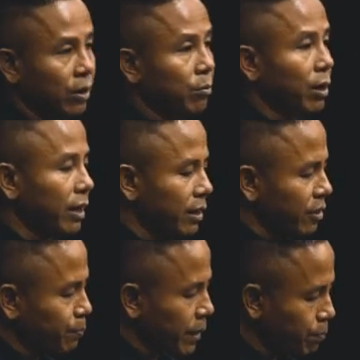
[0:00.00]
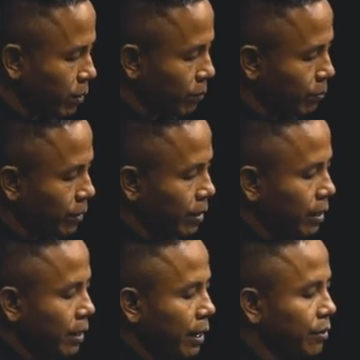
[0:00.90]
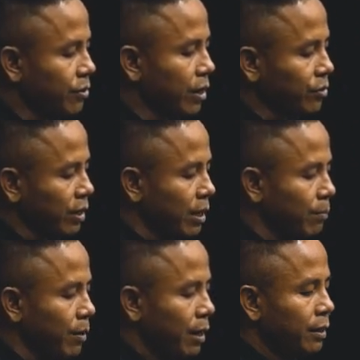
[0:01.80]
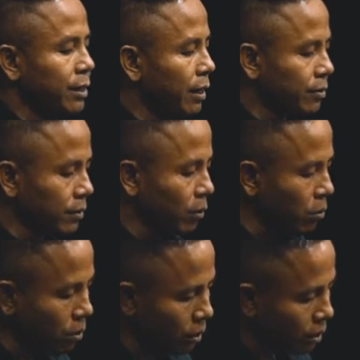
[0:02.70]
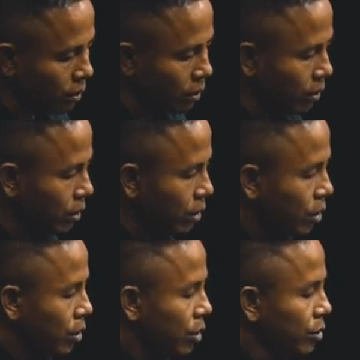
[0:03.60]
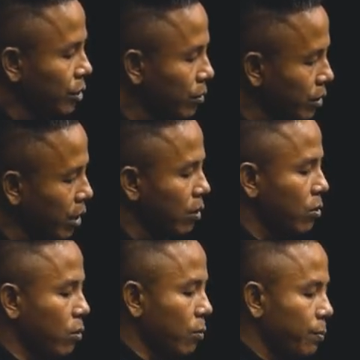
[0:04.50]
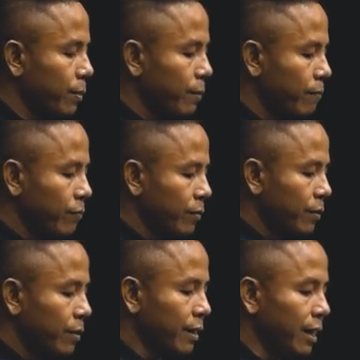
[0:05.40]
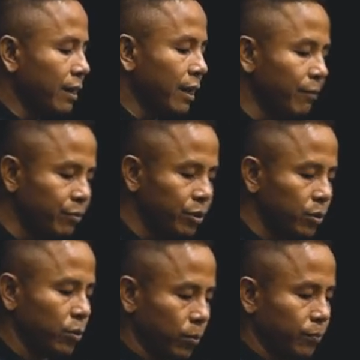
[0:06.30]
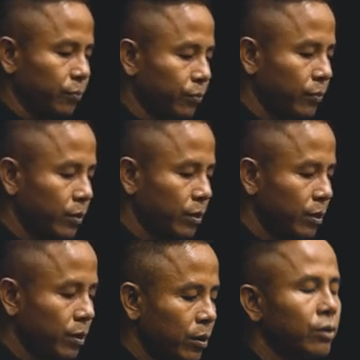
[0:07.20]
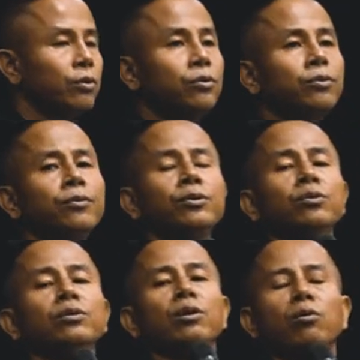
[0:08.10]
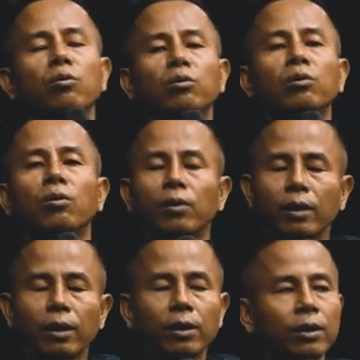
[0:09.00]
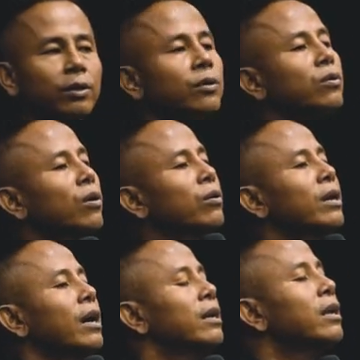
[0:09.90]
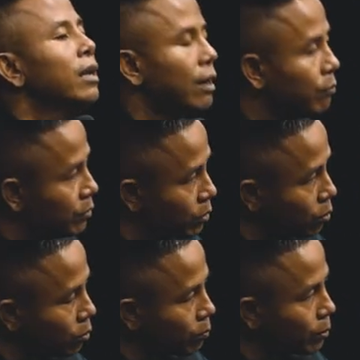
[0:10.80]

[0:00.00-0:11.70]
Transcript: more than these people? He said to him, Yes, Lord, you know that I love you. You know, Lord, you know that I love you.